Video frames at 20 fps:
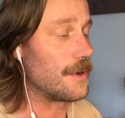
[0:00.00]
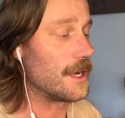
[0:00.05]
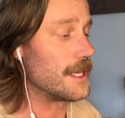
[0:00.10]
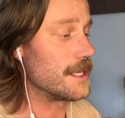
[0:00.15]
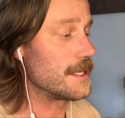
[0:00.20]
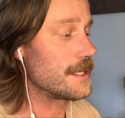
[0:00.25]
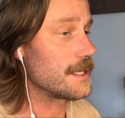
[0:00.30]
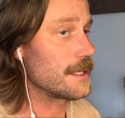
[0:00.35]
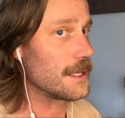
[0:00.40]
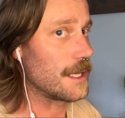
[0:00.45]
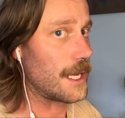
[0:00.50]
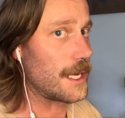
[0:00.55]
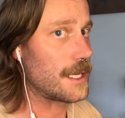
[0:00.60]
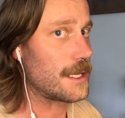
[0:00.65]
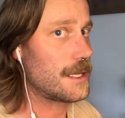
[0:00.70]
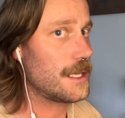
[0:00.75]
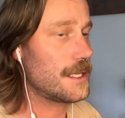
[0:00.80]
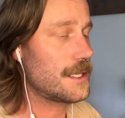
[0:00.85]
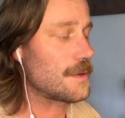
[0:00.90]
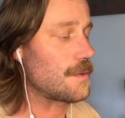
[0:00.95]
ones
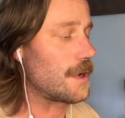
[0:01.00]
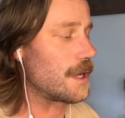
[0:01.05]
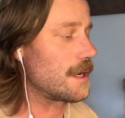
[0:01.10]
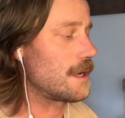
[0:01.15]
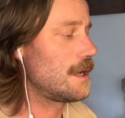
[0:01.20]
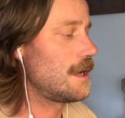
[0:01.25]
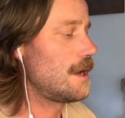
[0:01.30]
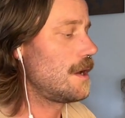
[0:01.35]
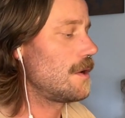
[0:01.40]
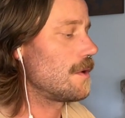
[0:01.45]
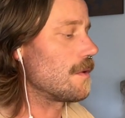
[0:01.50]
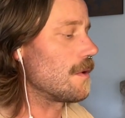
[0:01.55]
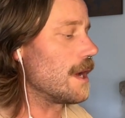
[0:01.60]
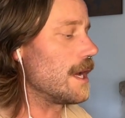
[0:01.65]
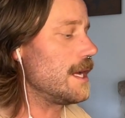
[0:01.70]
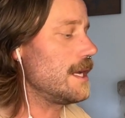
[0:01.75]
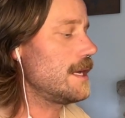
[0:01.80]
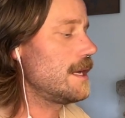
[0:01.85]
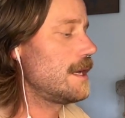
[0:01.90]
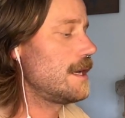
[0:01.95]
like this one,
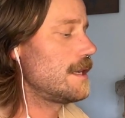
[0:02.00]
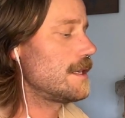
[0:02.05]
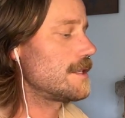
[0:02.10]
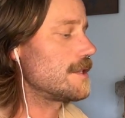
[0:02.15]
right?